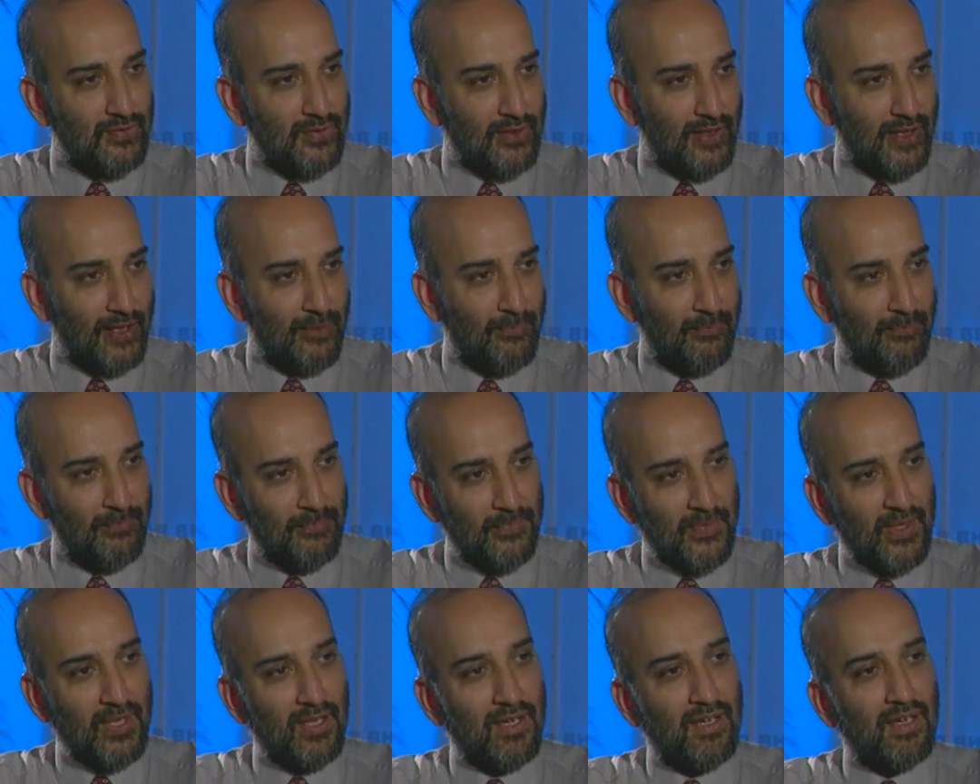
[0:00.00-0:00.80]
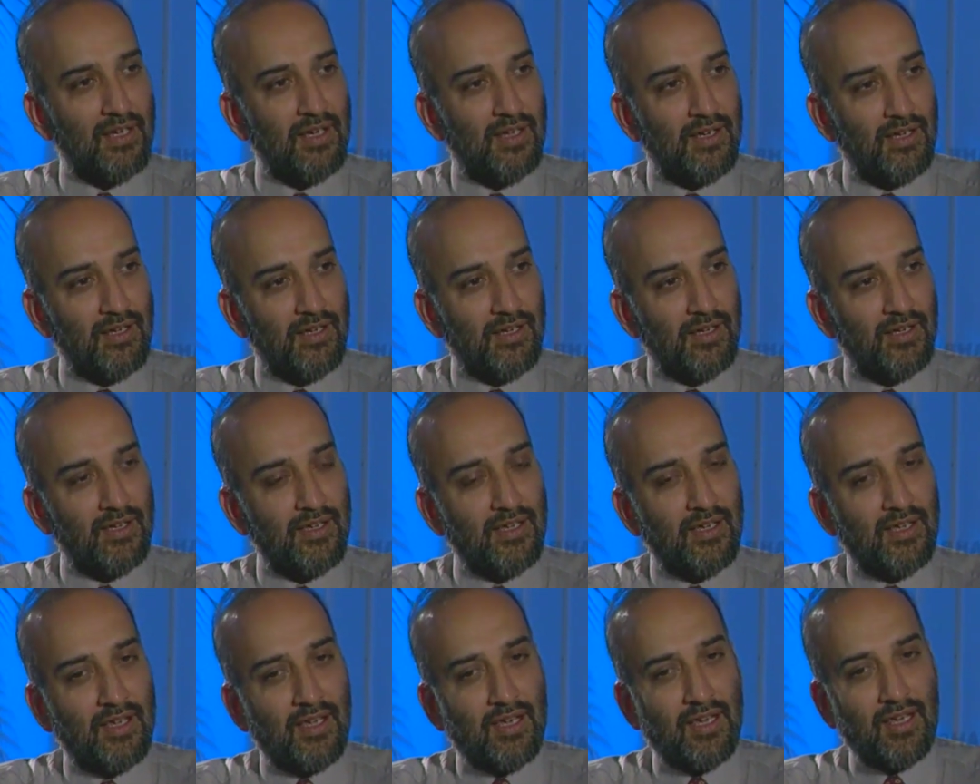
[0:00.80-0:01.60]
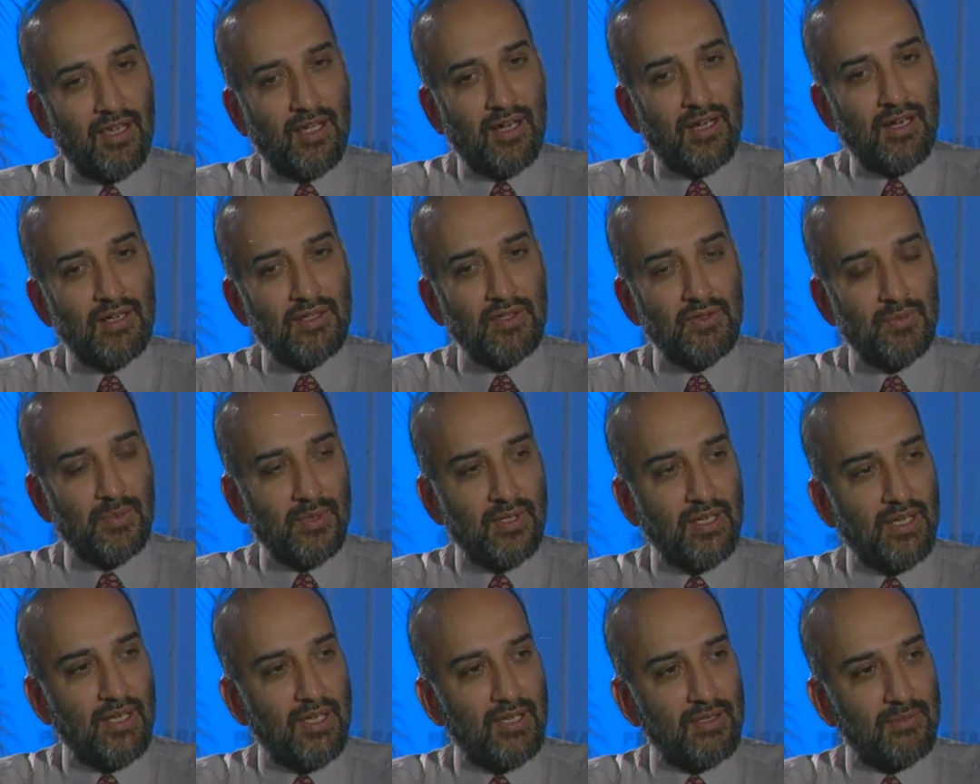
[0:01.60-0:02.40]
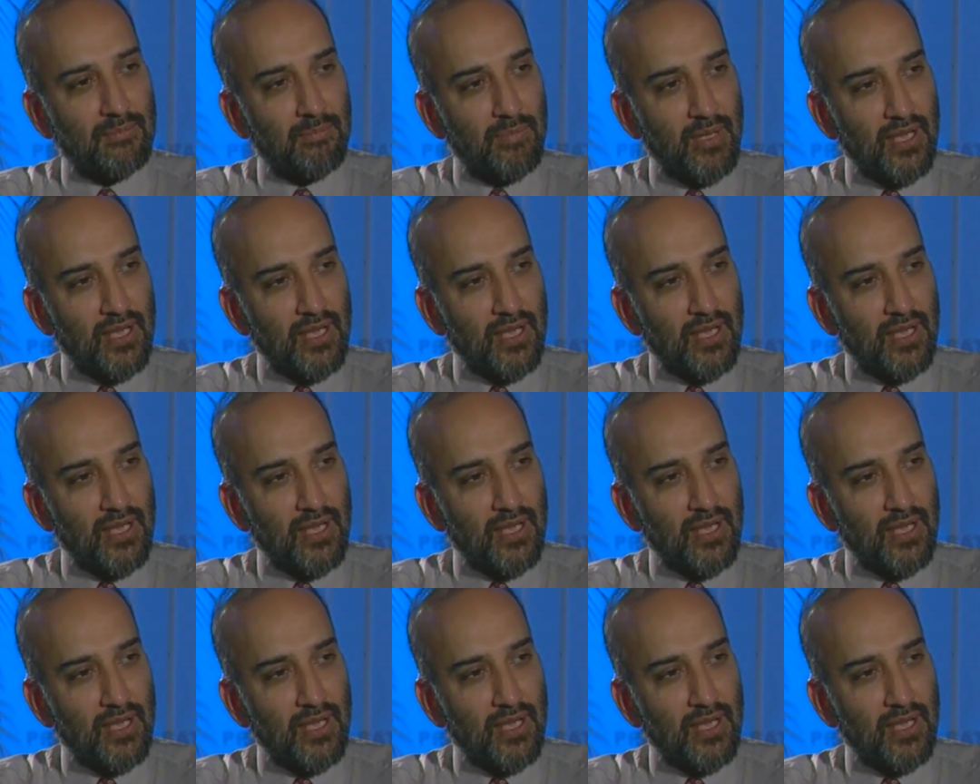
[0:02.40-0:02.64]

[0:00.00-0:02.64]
for them? Uh, aren't we at